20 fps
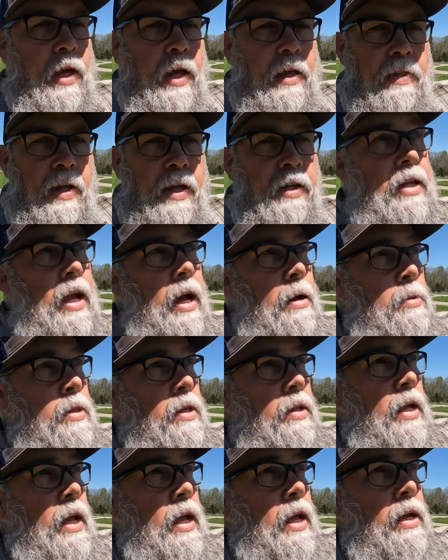At that time of
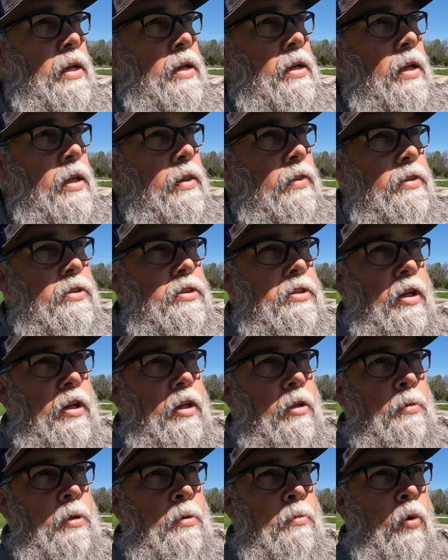the day, the sun
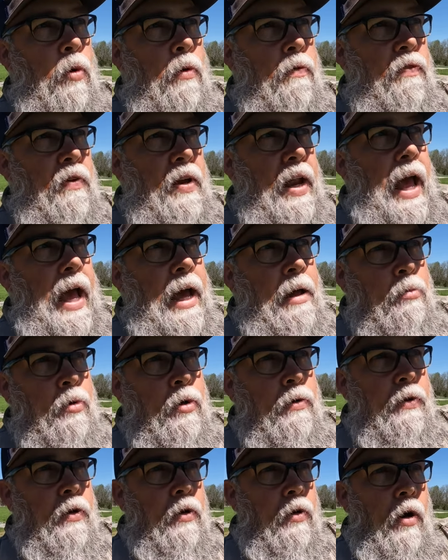will be more flat
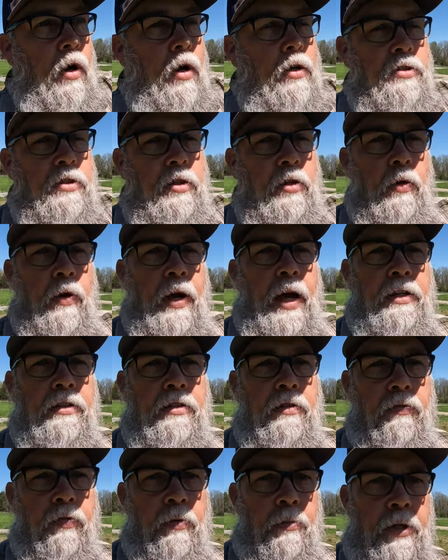moving across the
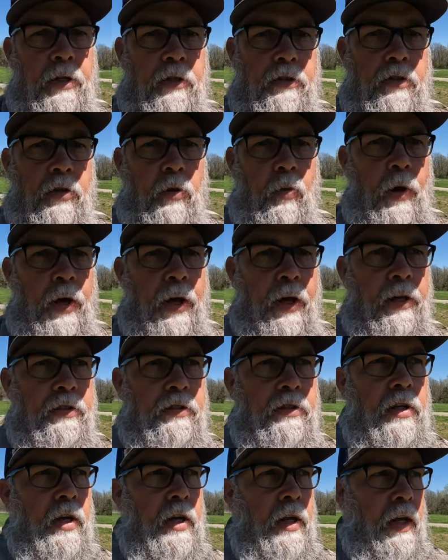horizon from east to
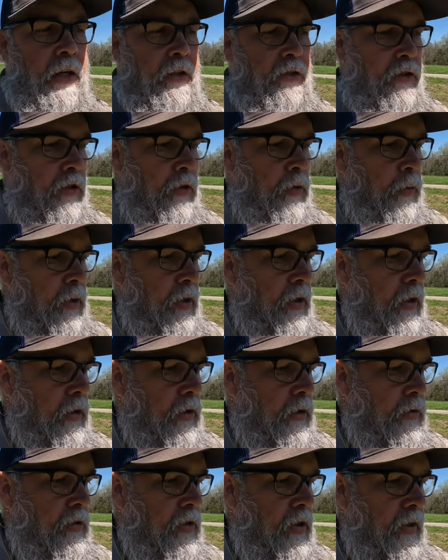west. And so you want to get
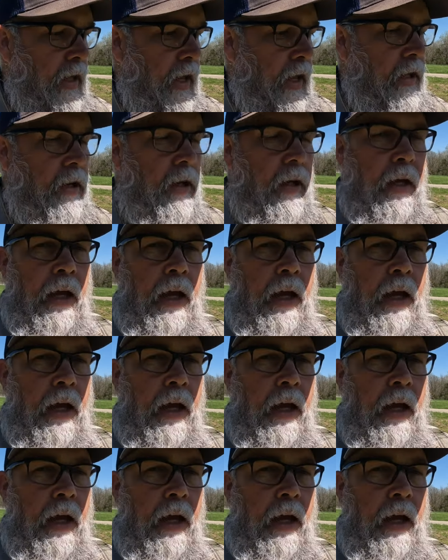used to that.